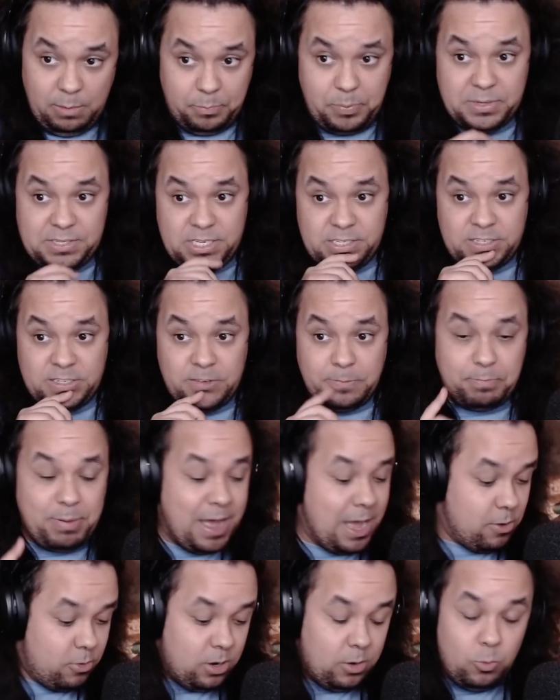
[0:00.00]
In positions of
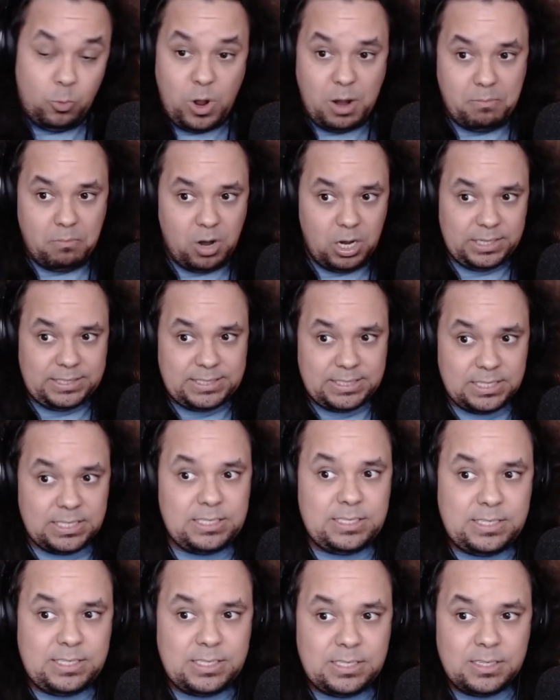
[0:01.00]
power? What
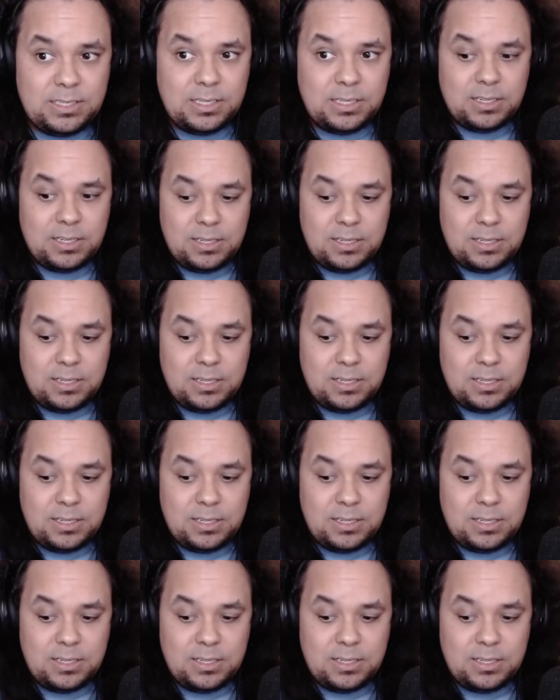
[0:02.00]
Marxists?